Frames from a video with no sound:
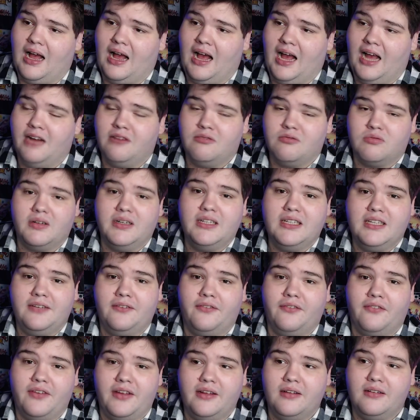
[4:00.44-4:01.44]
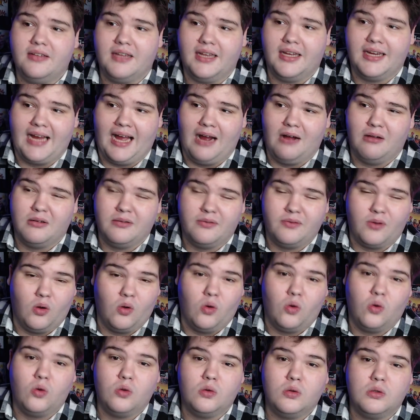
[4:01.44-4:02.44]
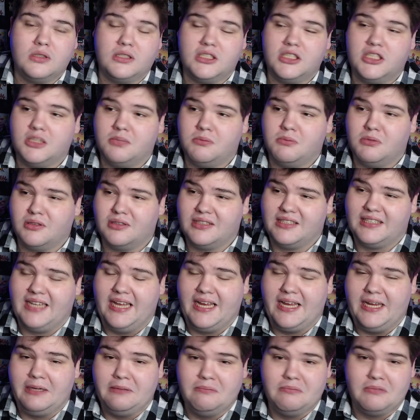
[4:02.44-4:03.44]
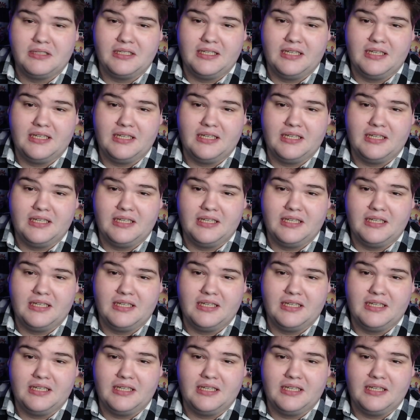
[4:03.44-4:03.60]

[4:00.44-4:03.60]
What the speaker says: I really feel like out of all Digimon games and